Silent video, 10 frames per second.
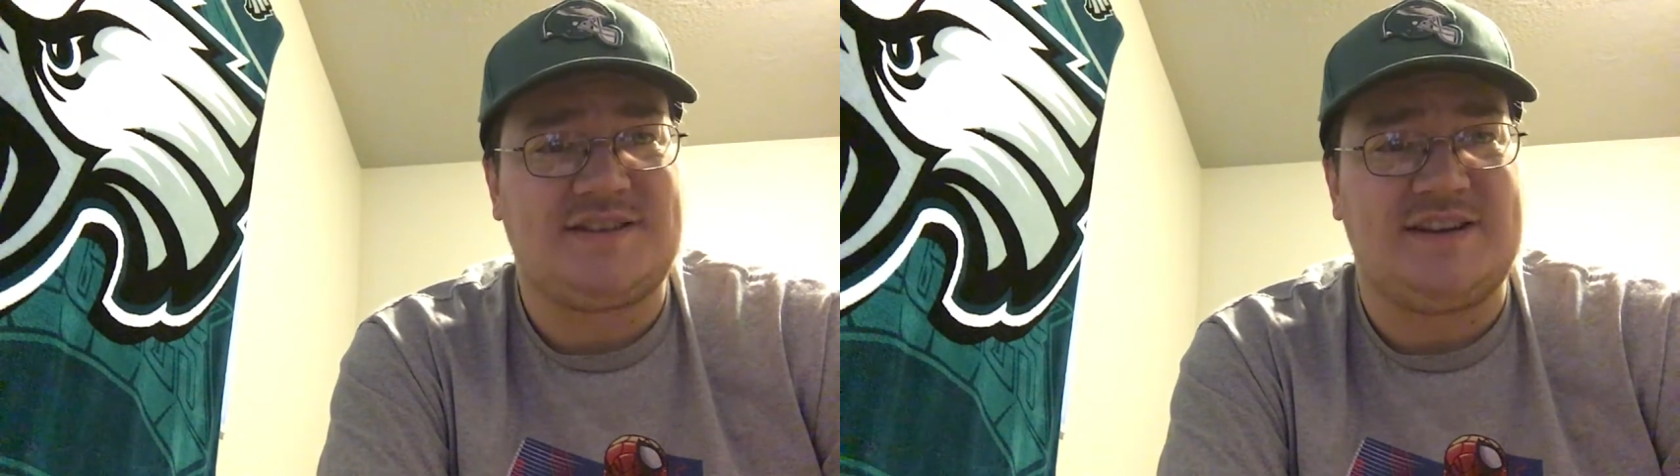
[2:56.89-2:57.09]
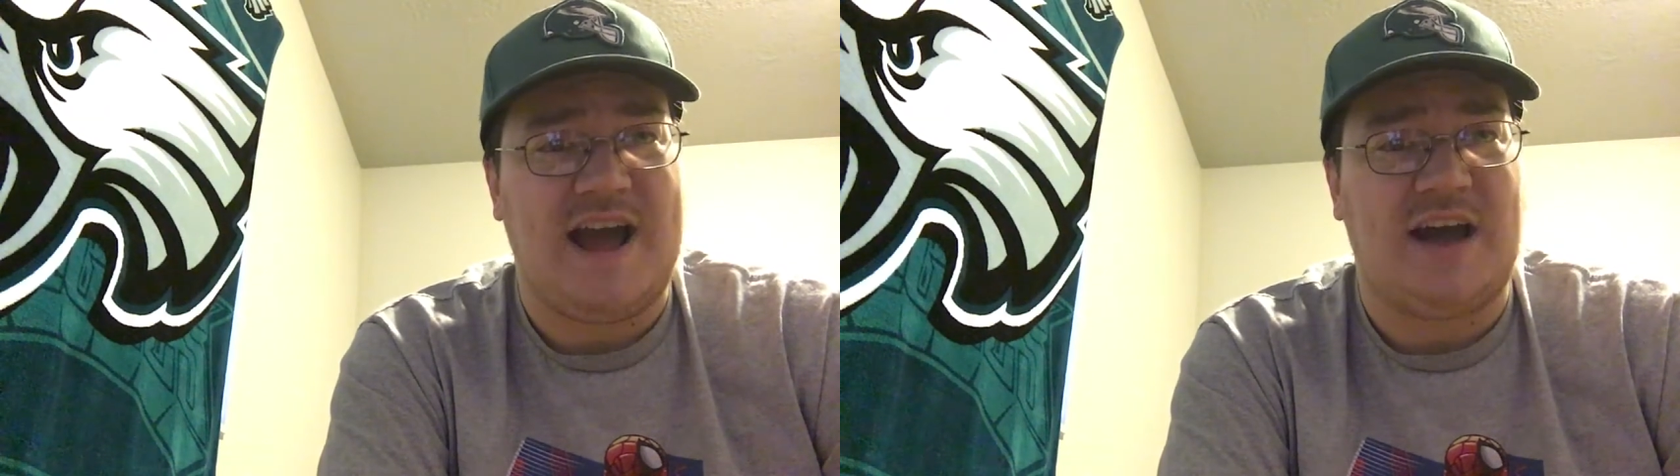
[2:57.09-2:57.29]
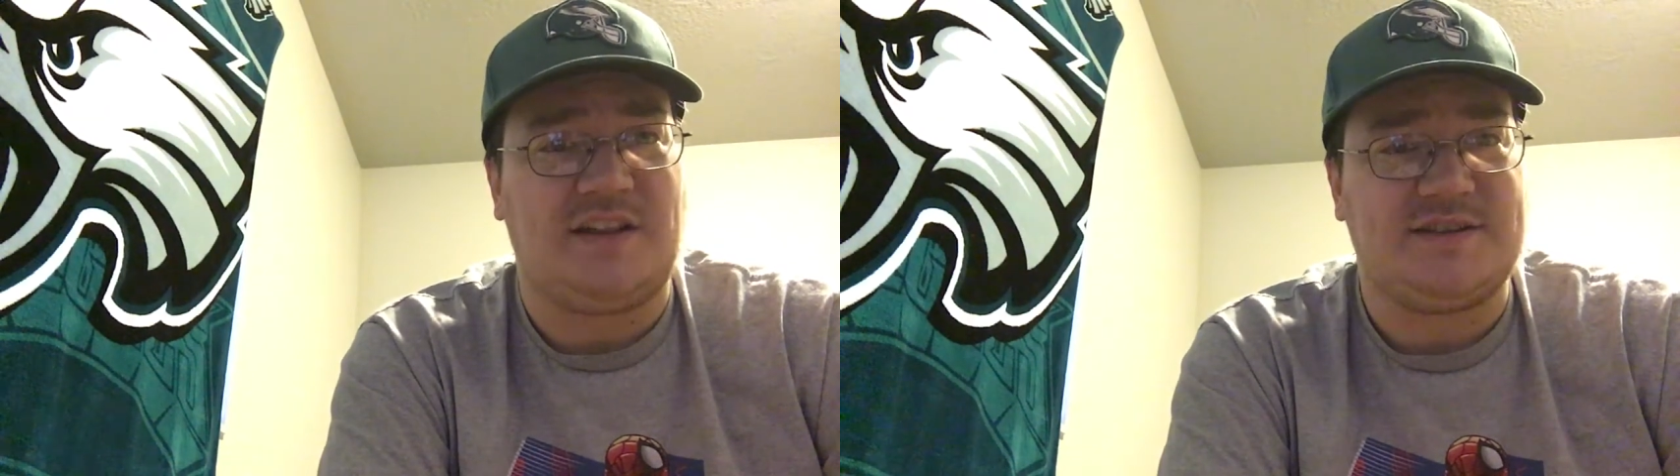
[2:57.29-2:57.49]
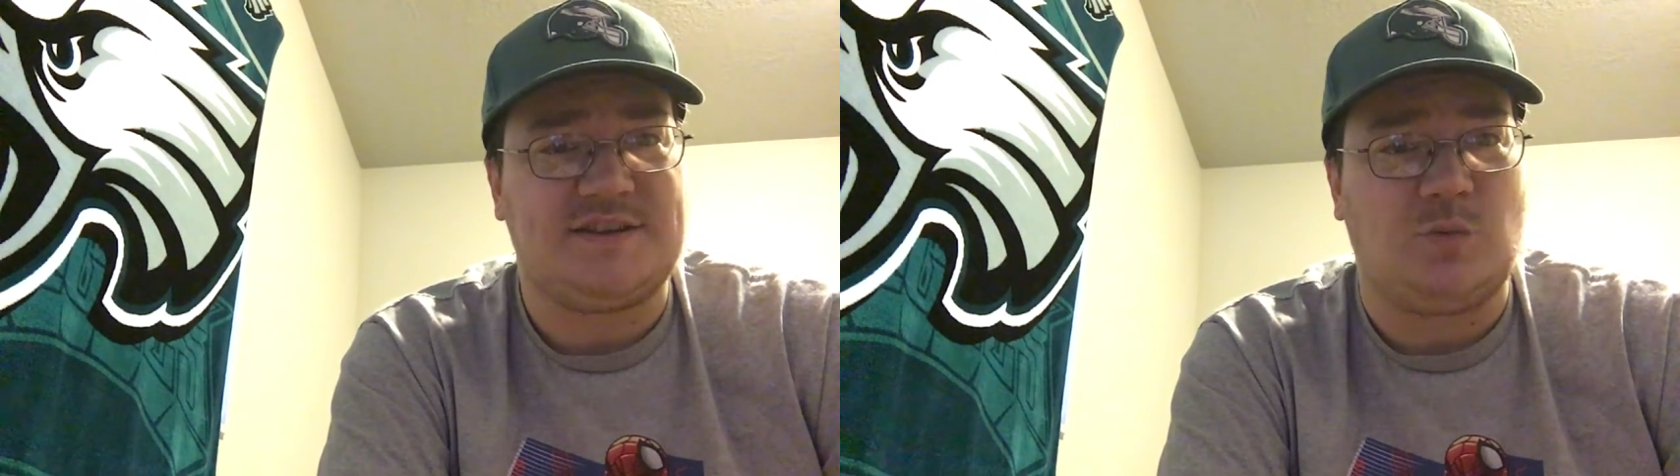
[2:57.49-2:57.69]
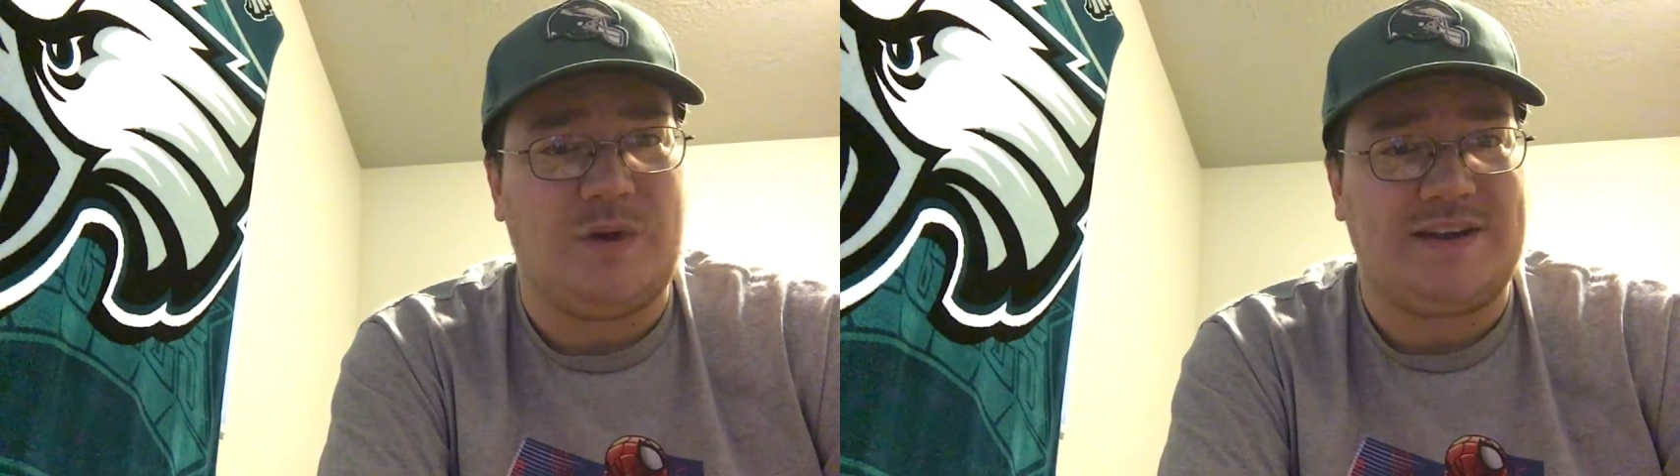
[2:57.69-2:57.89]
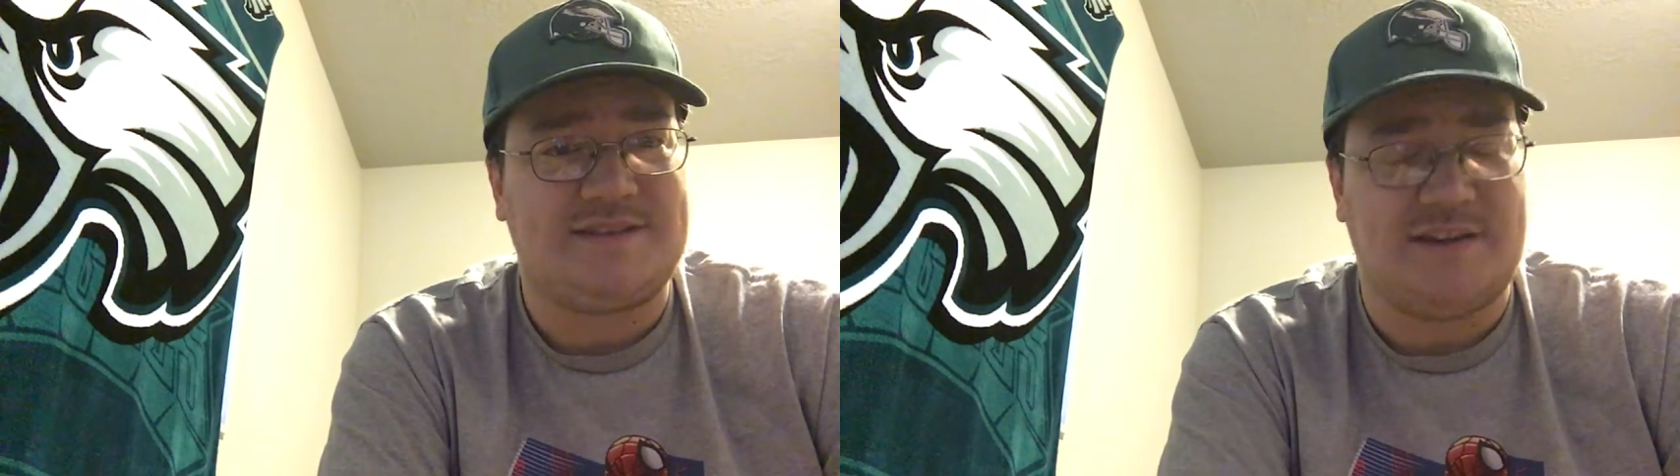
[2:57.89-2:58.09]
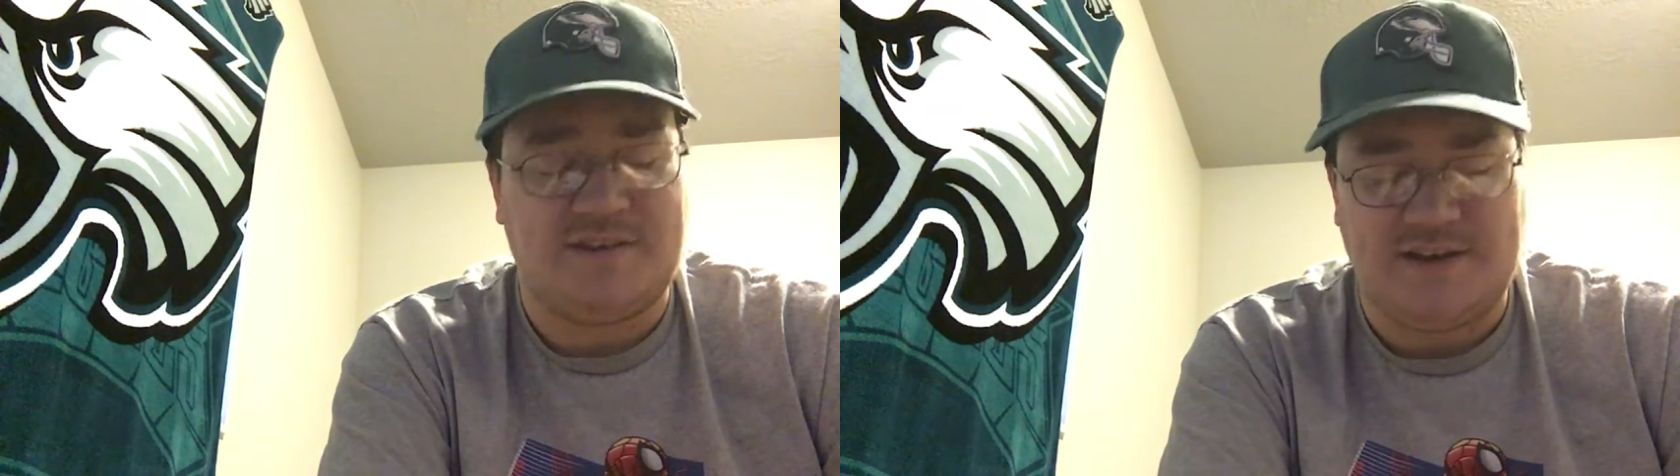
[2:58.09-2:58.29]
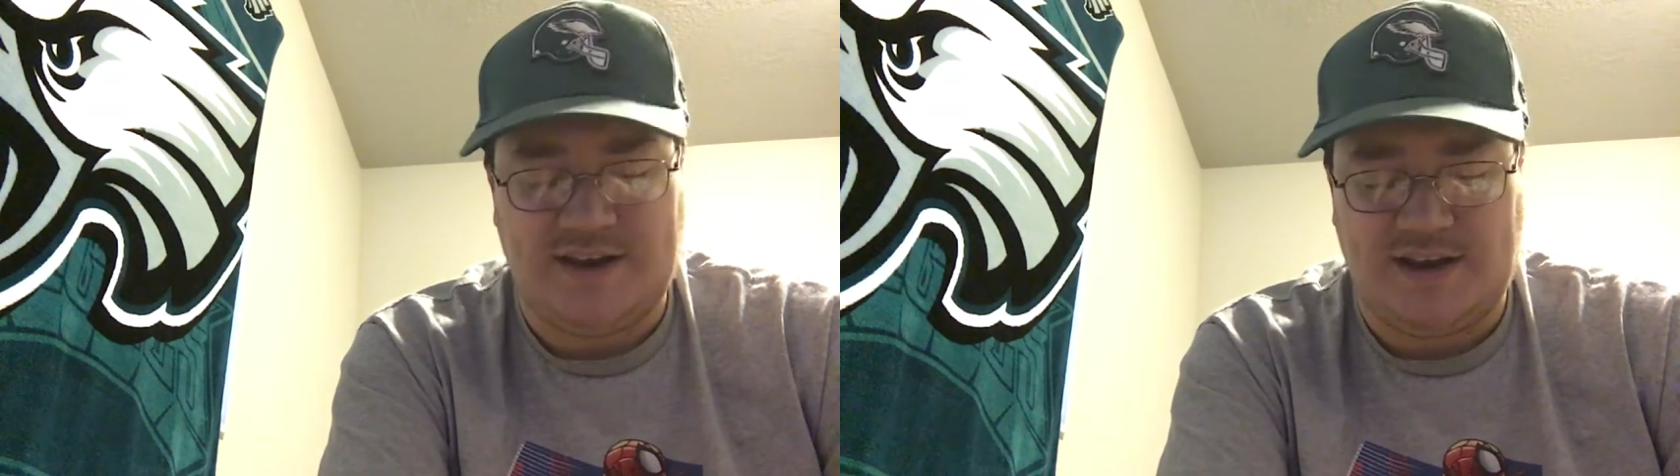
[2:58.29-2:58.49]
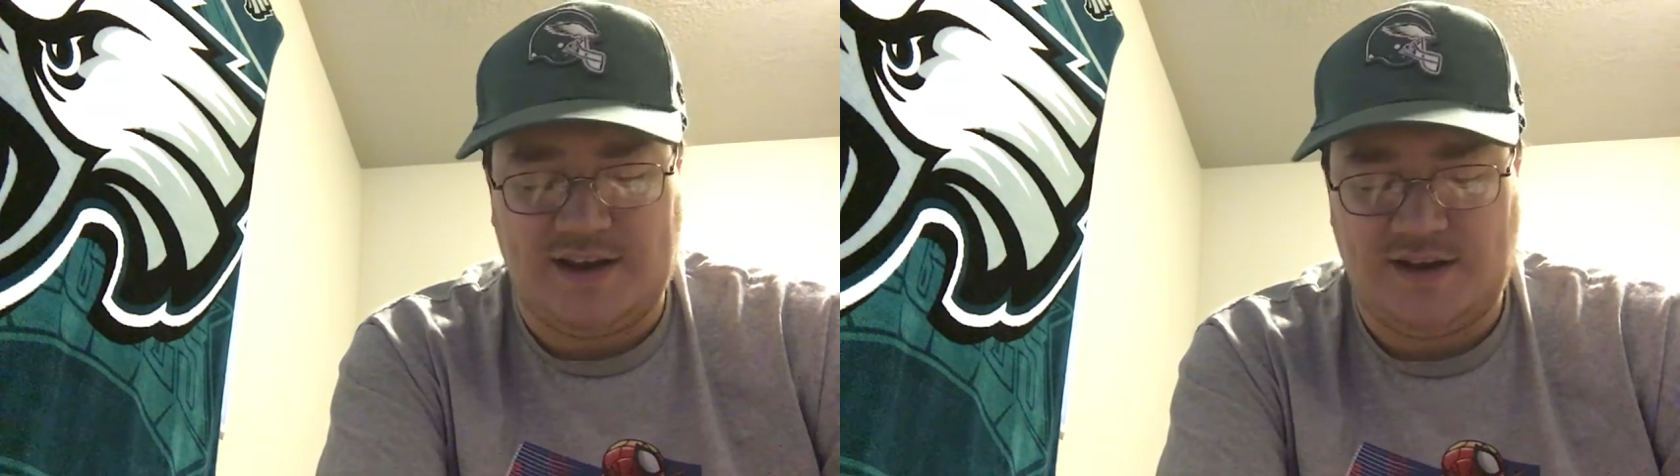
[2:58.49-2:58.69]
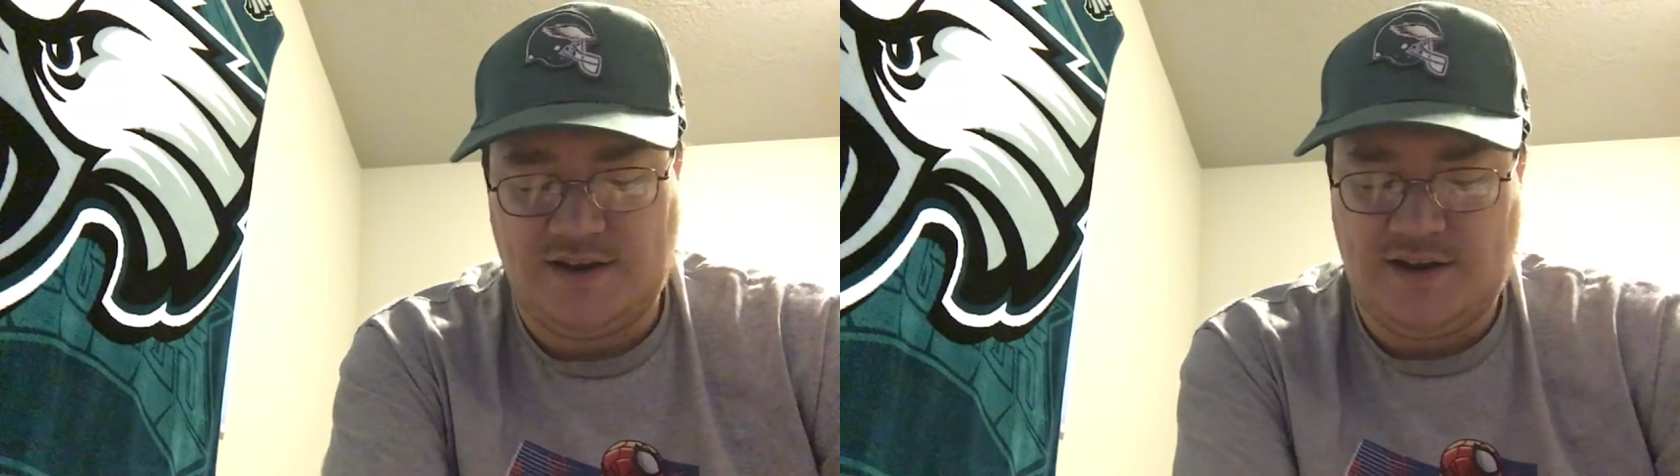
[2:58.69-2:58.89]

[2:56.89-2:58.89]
to Dallas in Week 17.